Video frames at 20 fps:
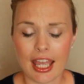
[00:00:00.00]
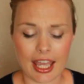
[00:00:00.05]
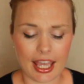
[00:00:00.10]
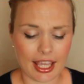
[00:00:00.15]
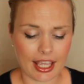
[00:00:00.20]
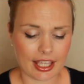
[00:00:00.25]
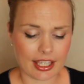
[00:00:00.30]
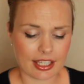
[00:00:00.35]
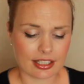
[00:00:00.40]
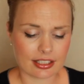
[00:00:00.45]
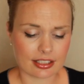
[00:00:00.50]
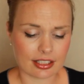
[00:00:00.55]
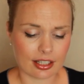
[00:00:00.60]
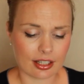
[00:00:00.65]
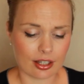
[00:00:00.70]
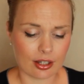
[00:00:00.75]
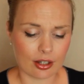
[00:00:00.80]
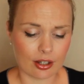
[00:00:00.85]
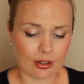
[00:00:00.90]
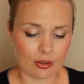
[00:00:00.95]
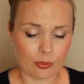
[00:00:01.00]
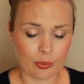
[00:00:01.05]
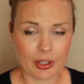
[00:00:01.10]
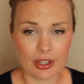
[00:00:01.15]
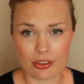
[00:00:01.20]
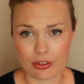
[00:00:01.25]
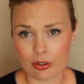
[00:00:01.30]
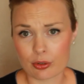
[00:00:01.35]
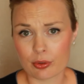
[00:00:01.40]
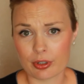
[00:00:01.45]
and
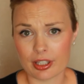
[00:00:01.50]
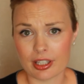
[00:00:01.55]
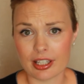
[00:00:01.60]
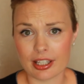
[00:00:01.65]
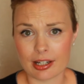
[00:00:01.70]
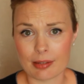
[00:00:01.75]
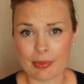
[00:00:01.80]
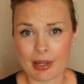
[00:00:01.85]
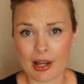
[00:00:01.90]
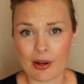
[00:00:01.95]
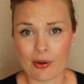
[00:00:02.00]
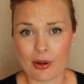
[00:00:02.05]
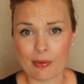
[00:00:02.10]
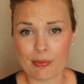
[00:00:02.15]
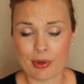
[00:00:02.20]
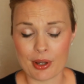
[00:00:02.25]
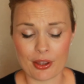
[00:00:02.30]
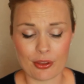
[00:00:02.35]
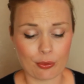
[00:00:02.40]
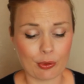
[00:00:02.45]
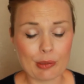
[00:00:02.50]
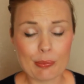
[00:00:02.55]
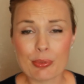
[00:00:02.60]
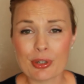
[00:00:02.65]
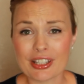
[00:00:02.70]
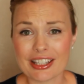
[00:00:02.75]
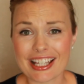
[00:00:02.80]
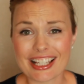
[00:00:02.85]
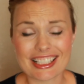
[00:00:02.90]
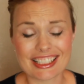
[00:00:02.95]
went through it in about a month. We
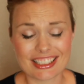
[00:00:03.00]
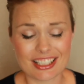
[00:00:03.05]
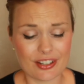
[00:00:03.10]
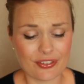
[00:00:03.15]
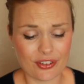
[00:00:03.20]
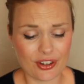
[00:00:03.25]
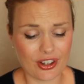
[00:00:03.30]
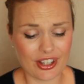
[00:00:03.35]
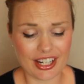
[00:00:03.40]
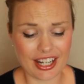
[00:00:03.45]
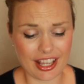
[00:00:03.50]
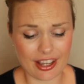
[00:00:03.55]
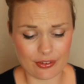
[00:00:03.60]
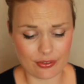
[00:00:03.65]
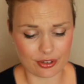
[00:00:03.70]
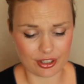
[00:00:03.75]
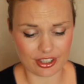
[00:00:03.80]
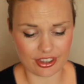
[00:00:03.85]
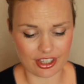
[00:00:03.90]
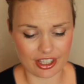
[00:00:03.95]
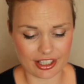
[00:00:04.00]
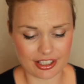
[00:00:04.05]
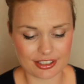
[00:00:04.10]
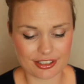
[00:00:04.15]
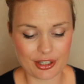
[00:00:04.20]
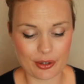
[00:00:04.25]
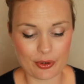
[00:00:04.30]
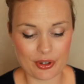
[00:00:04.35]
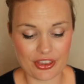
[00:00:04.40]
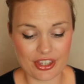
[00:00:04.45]
put that stuff on everything.
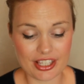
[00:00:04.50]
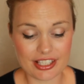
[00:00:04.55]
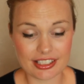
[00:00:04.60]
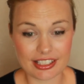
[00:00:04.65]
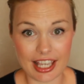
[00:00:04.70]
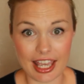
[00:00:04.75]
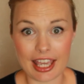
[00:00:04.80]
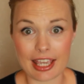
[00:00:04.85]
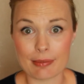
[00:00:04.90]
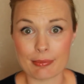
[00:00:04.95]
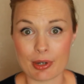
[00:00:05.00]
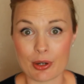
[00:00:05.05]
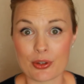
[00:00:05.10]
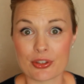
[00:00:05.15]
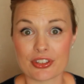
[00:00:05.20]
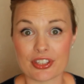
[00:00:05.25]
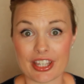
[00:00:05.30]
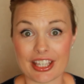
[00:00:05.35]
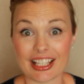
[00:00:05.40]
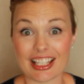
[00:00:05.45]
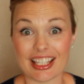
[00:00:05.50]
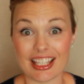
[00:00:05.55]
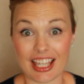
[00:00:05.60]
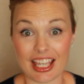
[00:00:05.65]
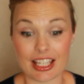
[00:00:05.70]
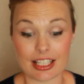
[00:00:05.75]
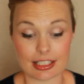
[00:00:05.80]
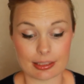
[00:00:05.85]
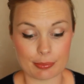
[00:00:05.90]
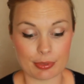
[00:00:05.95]
So when this came, I was like,
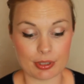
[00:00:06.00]
yes,